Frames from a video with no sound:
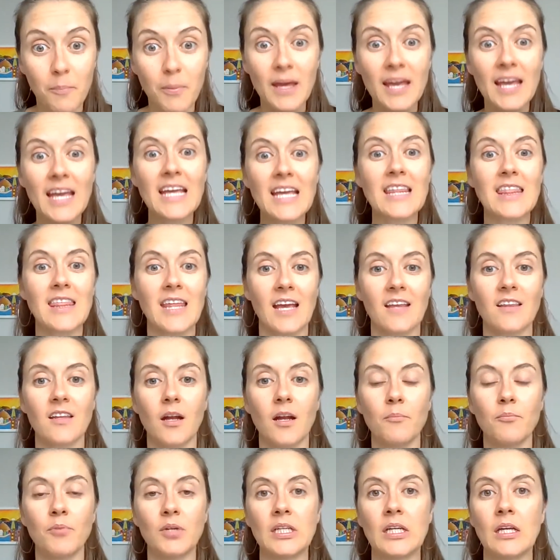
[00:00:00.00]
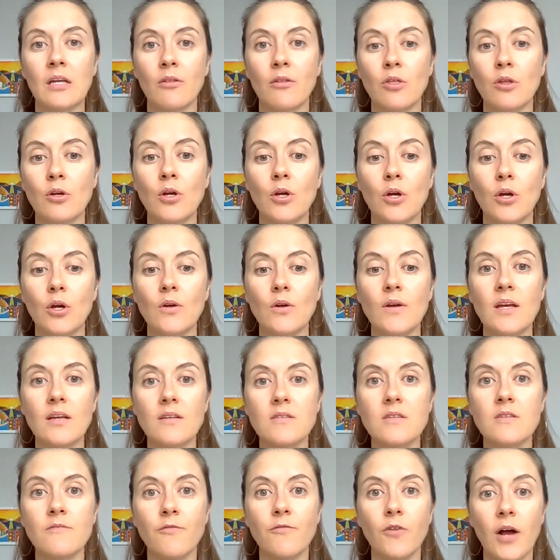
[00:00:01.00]
big thing that I'm bringing through
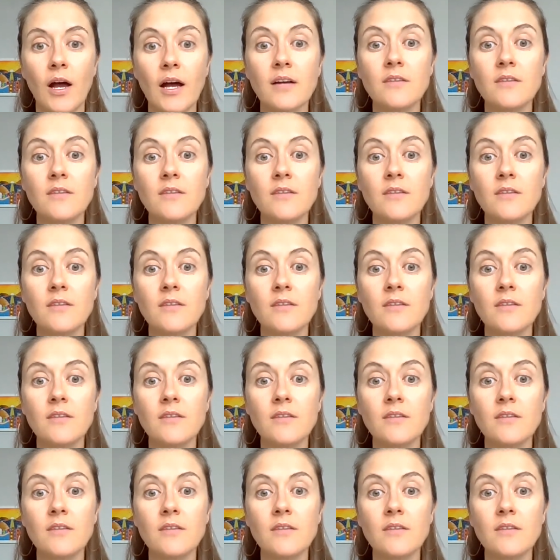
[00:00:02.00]
is for